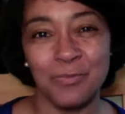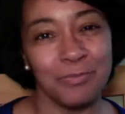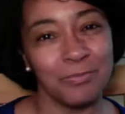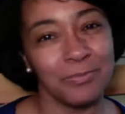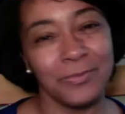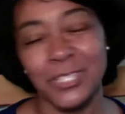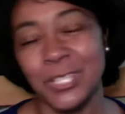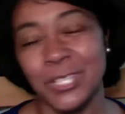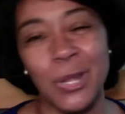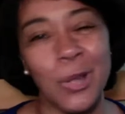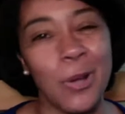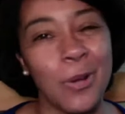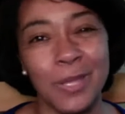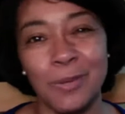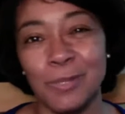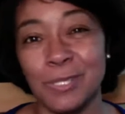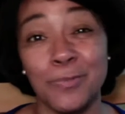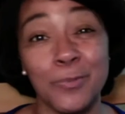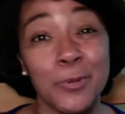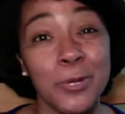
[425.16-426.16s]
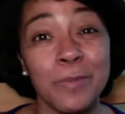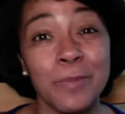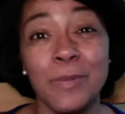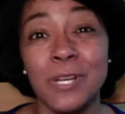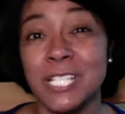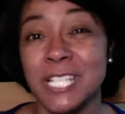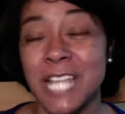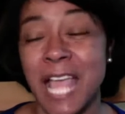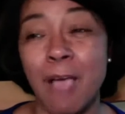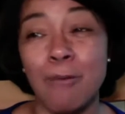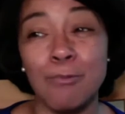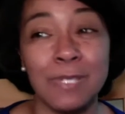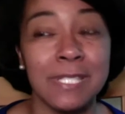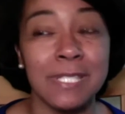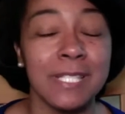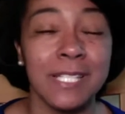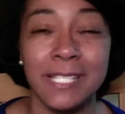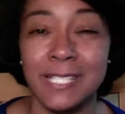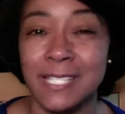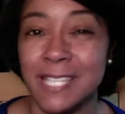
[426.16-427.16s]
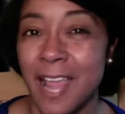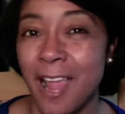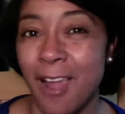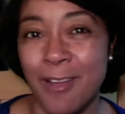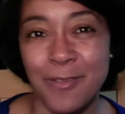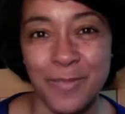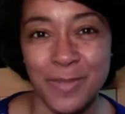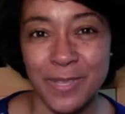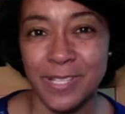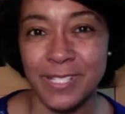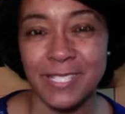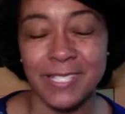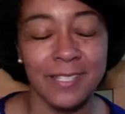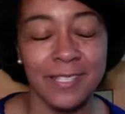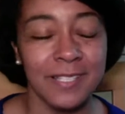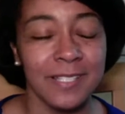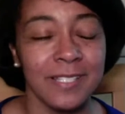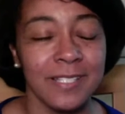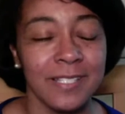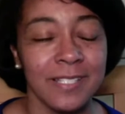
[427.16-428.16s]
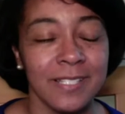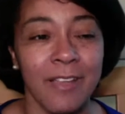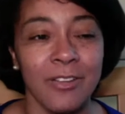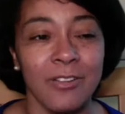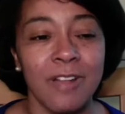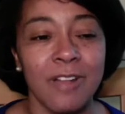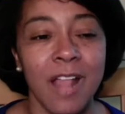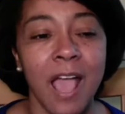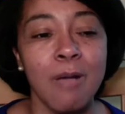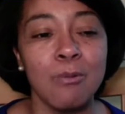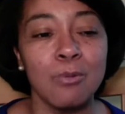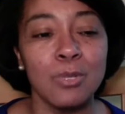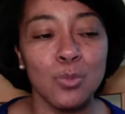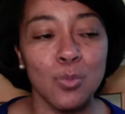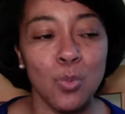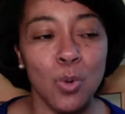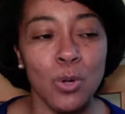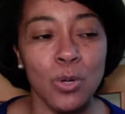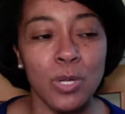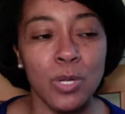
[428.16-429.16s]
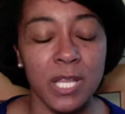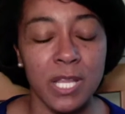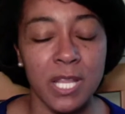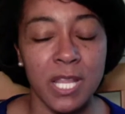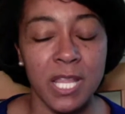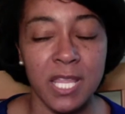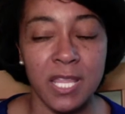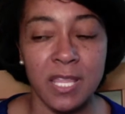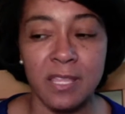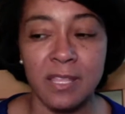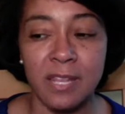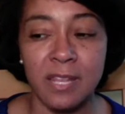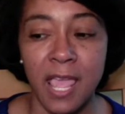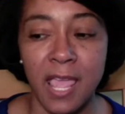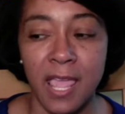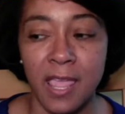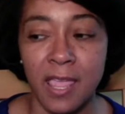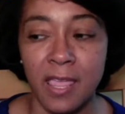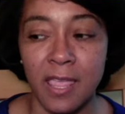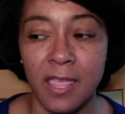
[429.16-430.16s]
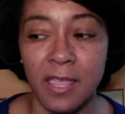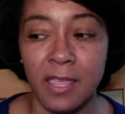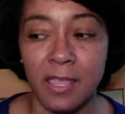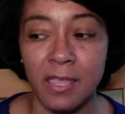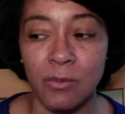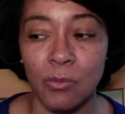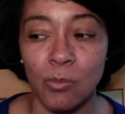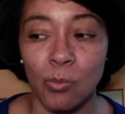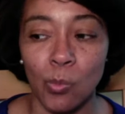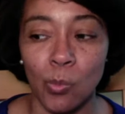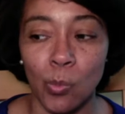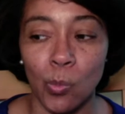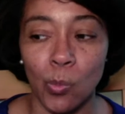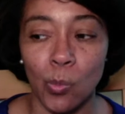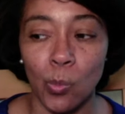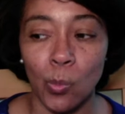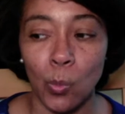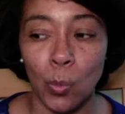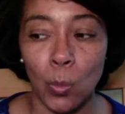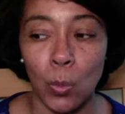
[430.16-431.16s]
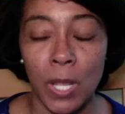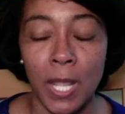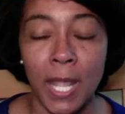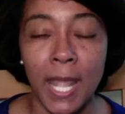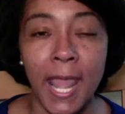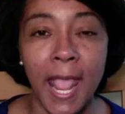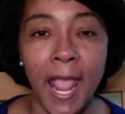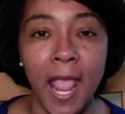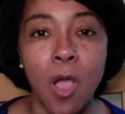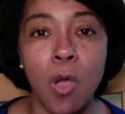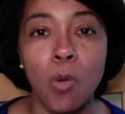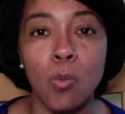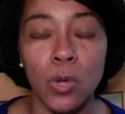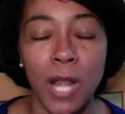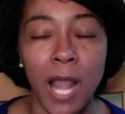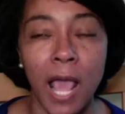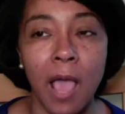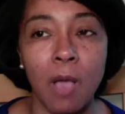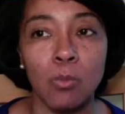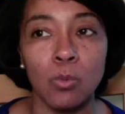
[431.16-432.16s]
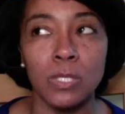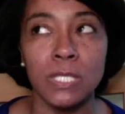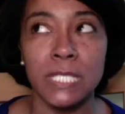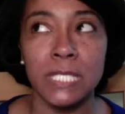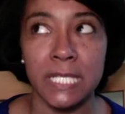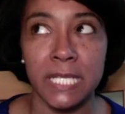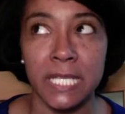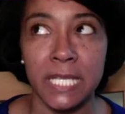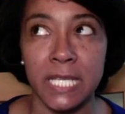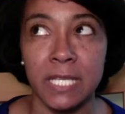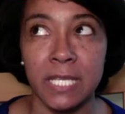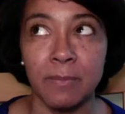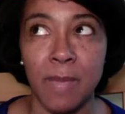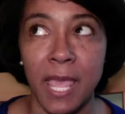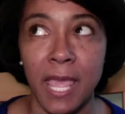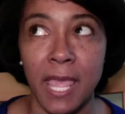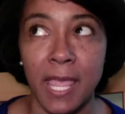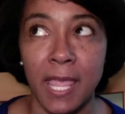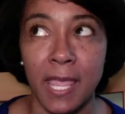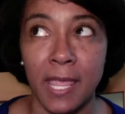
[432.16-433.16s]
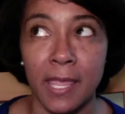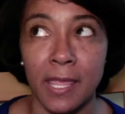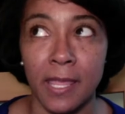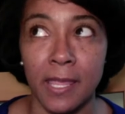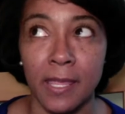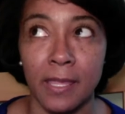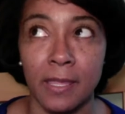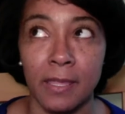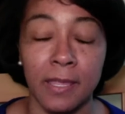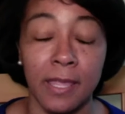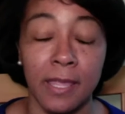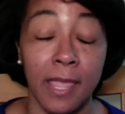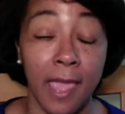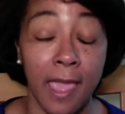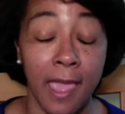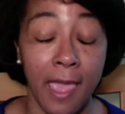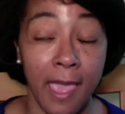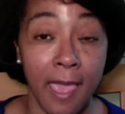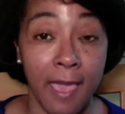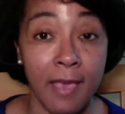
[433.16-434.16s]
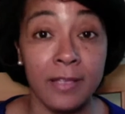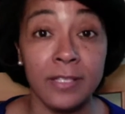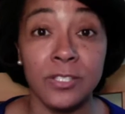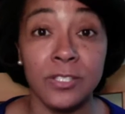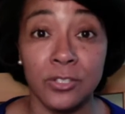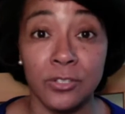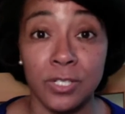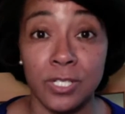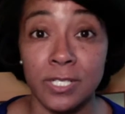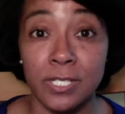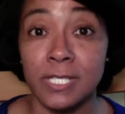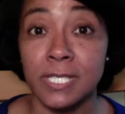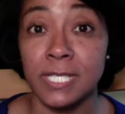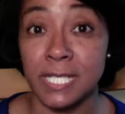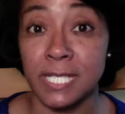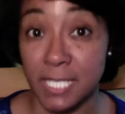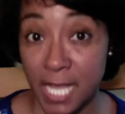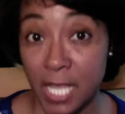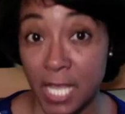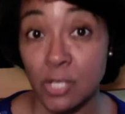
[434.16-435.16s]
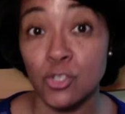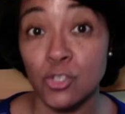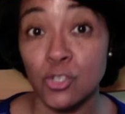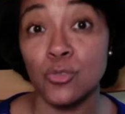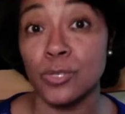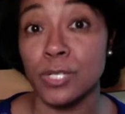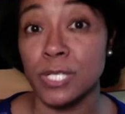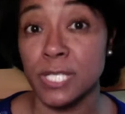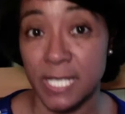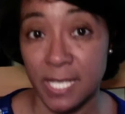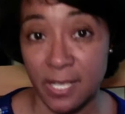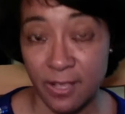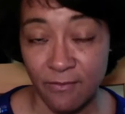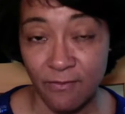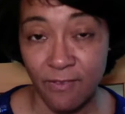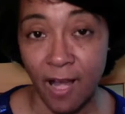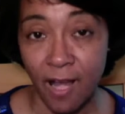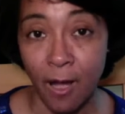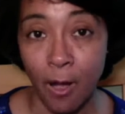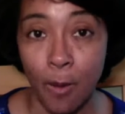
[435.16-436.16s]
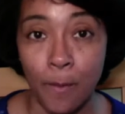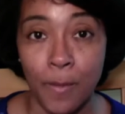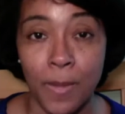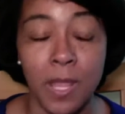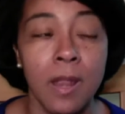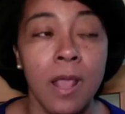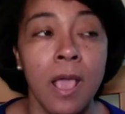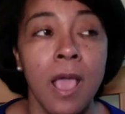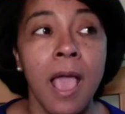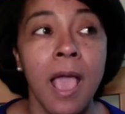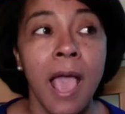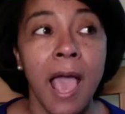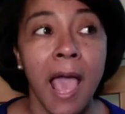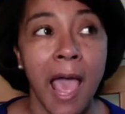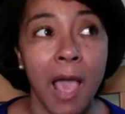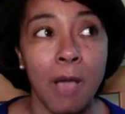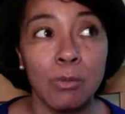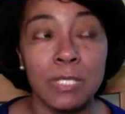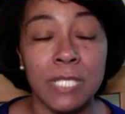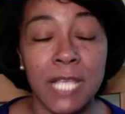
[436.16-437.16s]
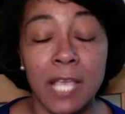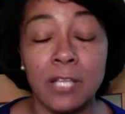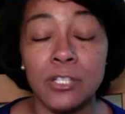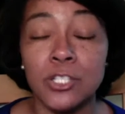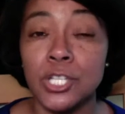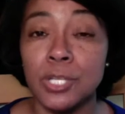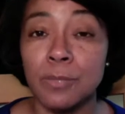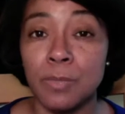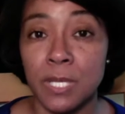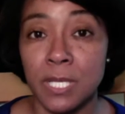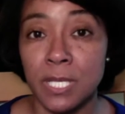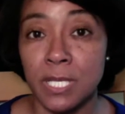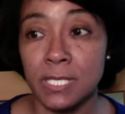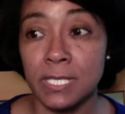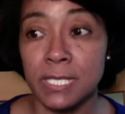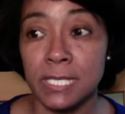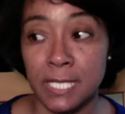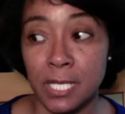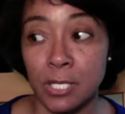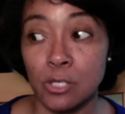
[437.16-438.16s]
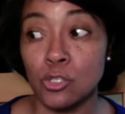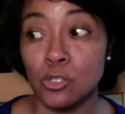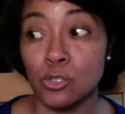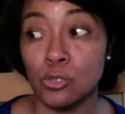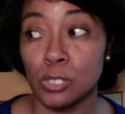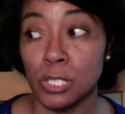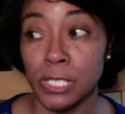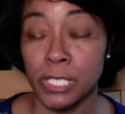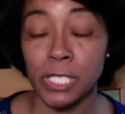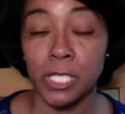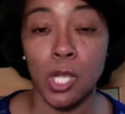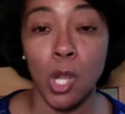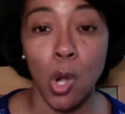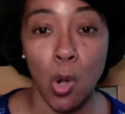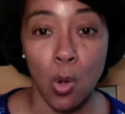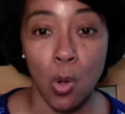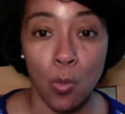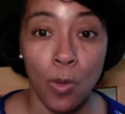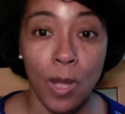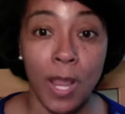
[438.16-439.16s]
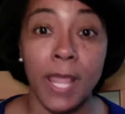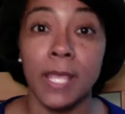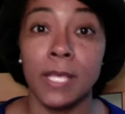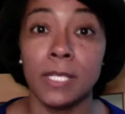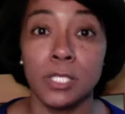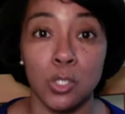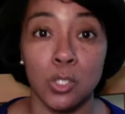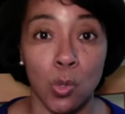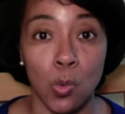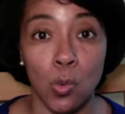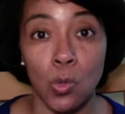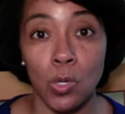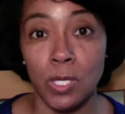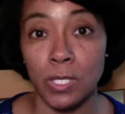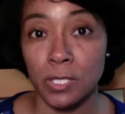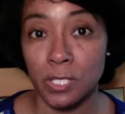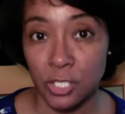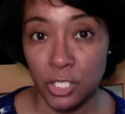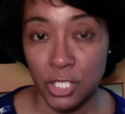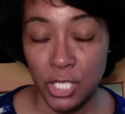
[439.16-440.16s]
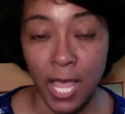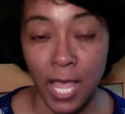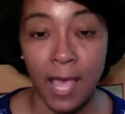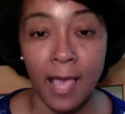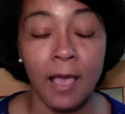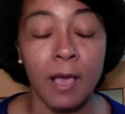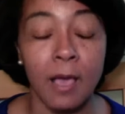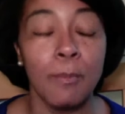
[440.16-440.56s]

it was pretty much, I was sick and tired of being sick and tired. I was working in what I would deem a hazardous, dangerous environment. I was actually being sexually harassed on the job.